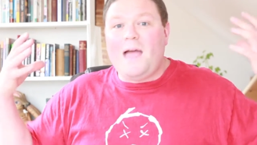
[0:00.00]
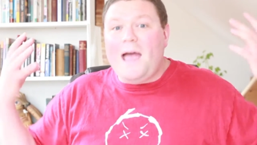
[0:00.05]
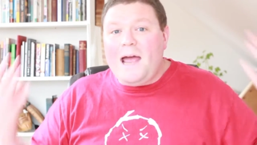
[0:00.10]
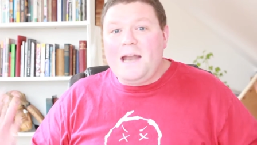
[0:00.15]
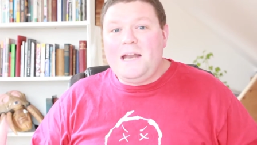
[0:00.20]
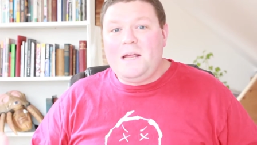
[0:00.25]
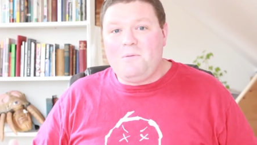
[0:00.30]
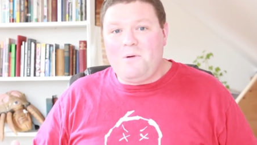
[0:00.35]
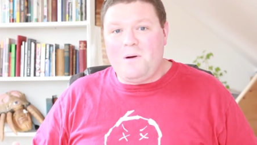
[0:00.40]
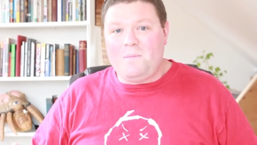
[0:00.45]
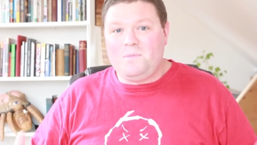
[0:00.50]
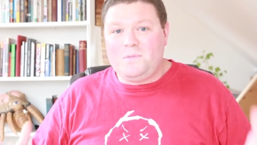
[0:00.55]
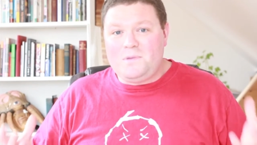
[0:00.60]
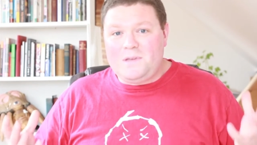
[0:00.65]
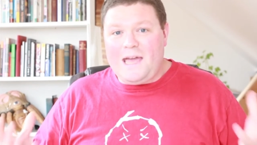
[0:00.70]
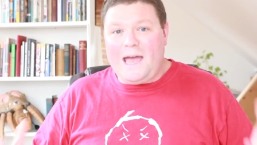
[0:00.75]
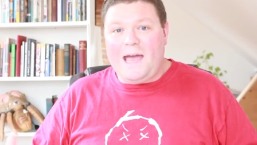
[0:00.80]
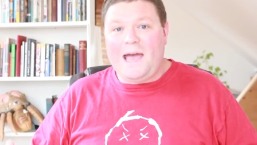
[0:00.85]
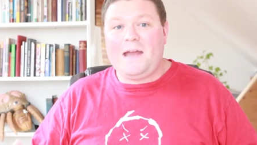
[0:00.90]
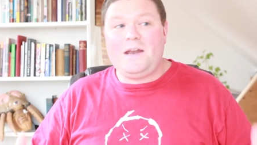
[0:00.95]
Anyone
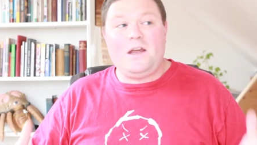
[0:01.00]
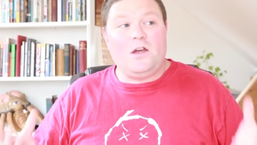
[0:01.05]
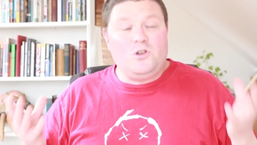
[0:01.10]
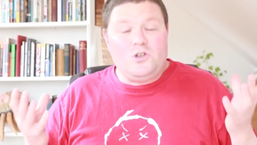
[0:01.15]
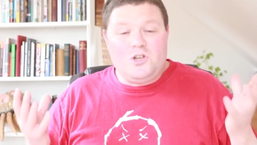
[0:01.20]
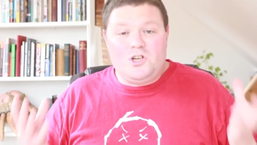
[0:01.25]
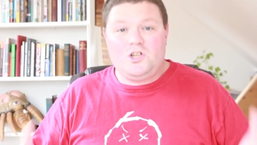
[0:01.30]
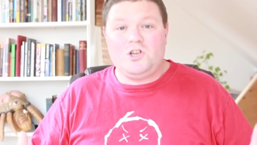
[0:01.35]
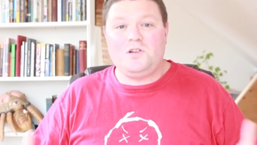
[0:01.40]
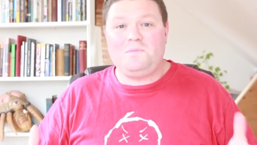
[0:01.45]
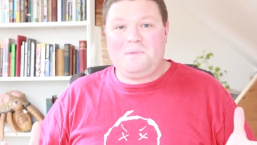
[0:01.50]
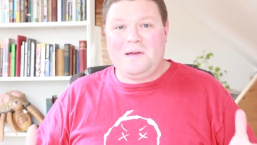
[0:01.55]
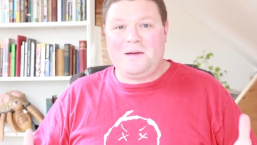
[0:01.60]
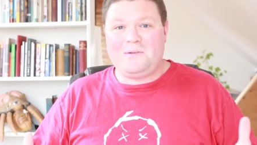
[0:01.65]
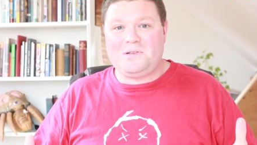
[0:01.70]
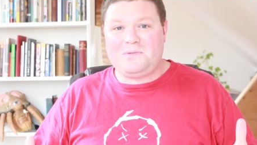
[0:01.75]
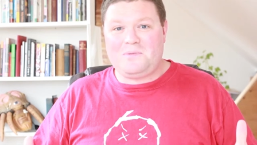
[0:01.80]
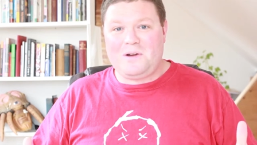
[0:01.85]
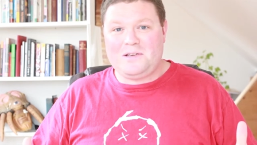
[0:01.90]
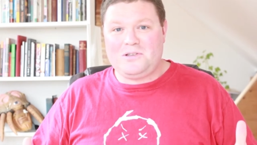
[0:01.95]
can and should be
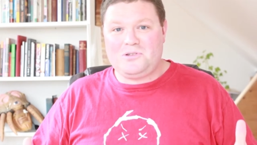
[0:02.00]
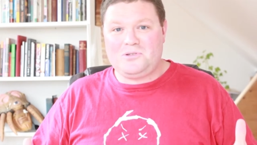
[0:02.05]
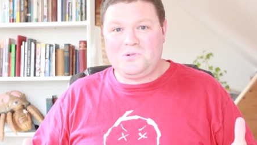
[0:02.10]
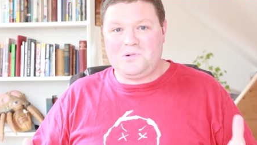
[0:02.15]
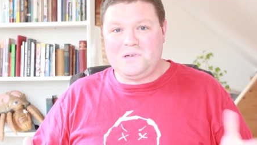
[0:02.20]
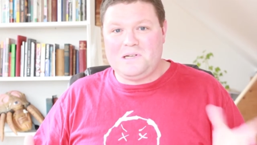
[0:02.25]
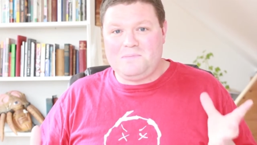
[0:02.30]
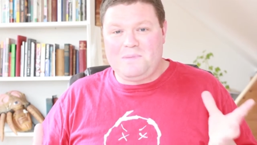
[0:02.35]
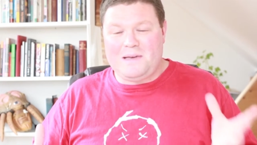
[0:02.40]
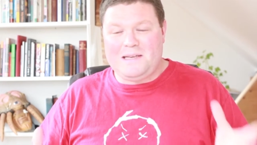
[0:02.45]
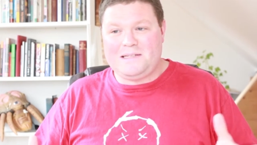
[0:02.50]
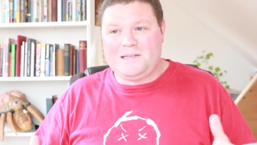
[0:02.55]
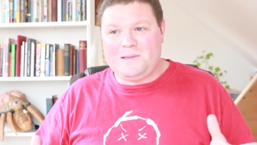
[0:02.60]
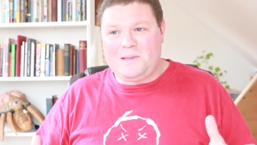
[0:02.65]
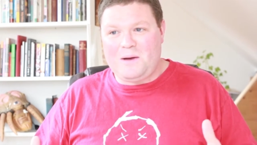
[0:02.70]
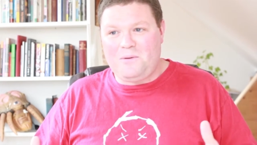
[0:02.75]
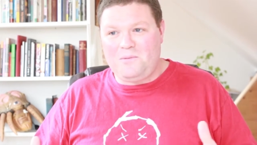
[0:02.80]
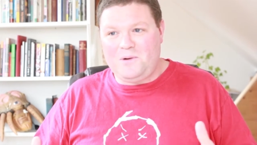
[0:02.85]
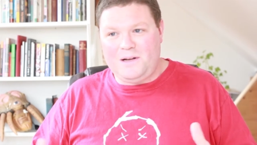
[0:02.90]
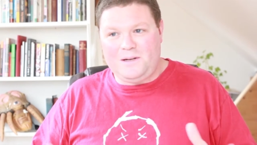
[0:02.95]
able to write stories based in
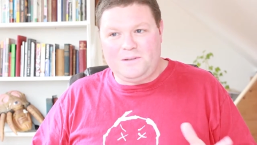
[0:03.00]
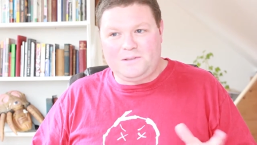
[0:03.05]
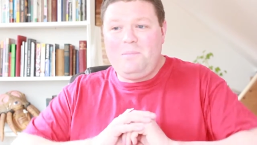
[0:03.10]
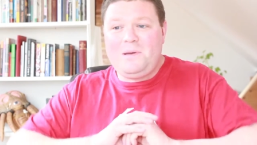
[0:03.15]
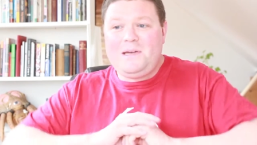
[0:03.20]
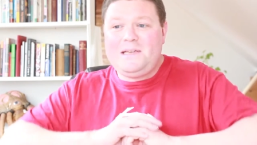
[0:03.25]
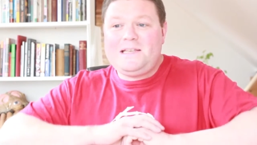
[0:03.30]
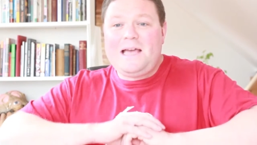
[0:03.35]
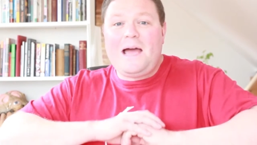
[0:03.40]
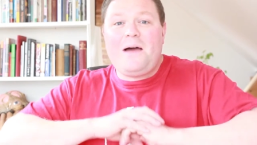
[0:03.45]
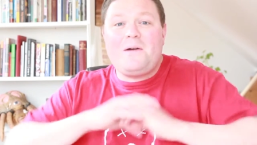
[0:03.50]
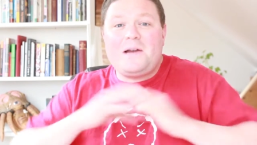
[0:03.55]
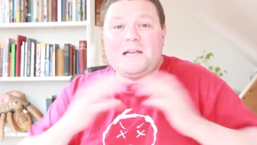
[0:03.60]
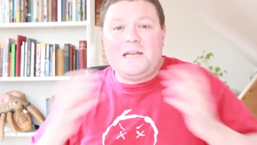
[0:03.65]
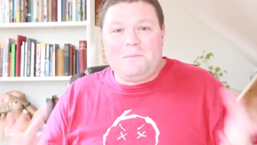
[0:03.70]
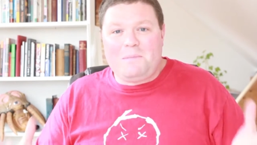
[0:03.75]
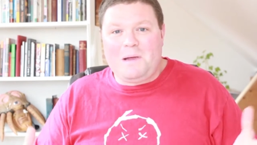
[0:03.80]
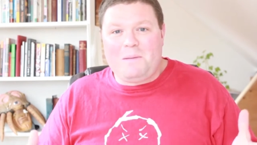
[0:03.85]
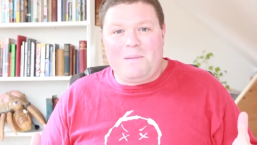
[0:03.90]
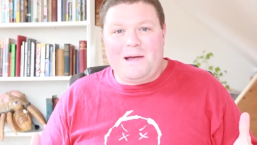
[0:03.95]
that world, because how
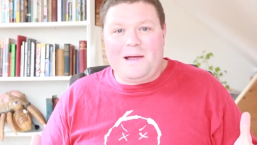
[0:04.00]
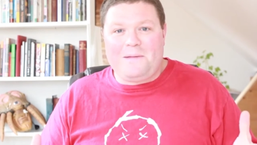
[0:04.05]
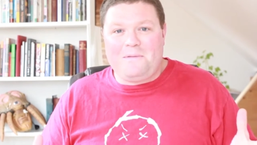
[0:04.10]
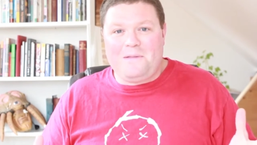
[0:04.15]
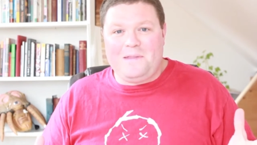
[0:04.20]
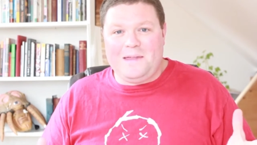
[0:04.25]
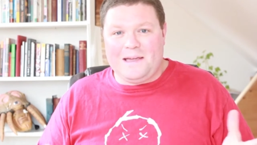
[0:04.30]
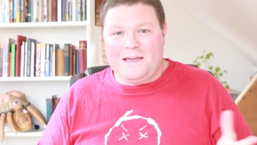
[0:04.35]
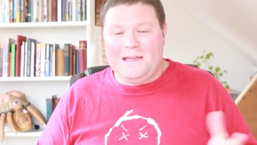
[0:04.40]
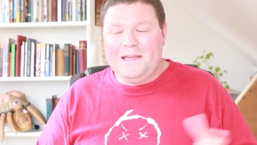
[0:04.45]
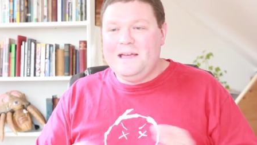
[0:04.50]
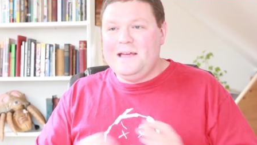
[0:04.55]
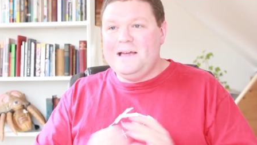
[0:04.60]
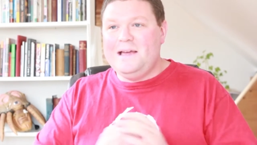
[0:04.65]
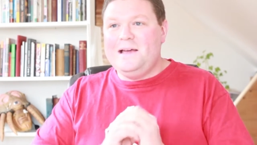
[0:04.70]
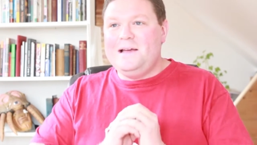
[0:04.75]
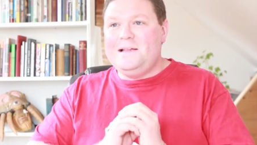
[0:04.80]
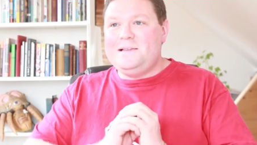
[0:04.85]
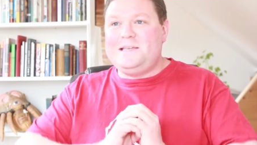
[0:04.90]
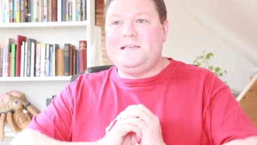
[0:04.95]
can it be a bad thing
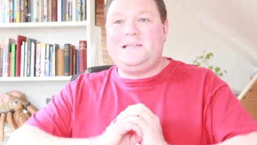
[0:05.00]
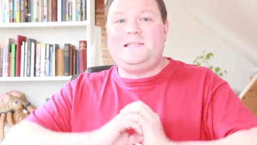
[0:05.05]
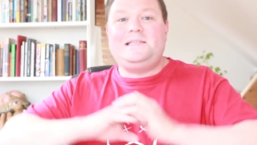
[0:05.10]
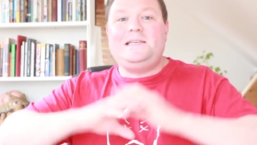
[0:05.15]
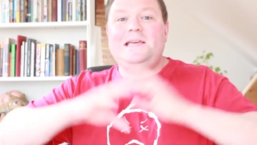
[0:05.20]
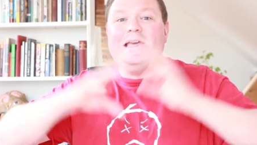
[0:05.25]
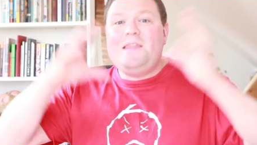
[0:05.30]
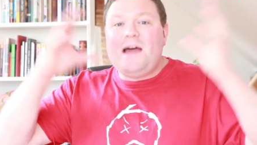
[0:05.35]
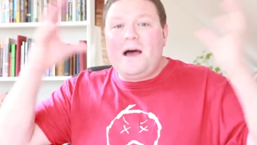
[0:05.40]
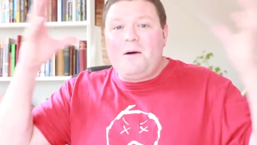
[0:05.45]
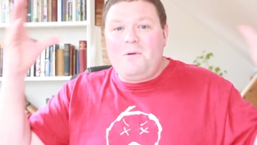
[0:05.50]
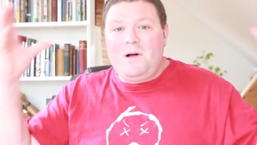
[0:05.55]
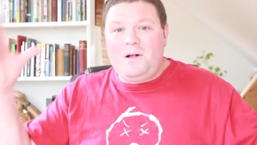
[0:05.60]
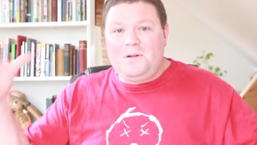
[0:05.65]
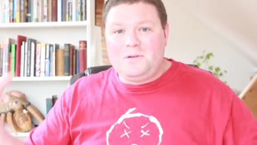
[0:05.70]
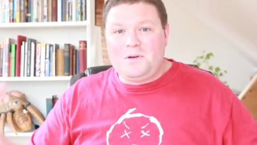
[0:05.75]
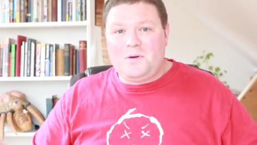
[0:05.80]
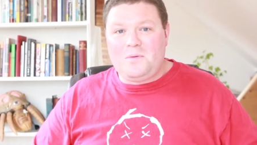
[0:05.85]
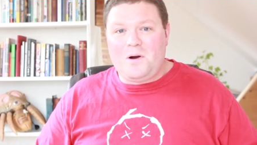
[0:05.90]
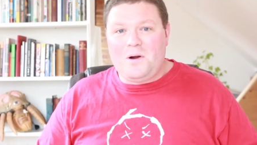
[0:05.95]
to see that
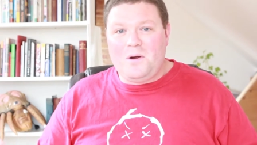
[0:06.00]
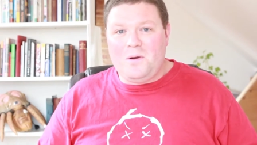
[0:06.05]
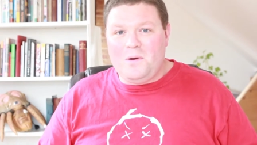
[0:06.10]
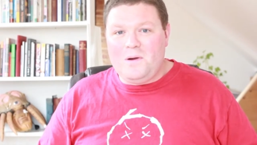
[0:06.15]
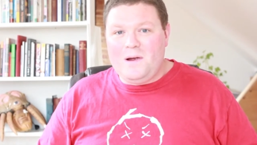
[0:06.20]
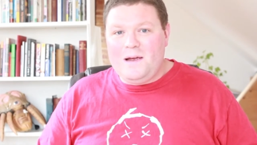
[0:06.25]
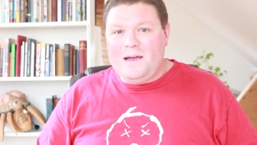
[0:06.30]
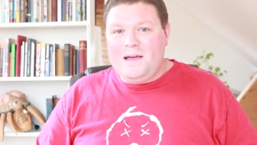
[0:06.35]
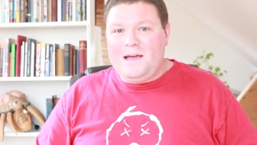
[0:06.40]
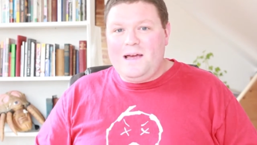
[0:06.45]
world grow?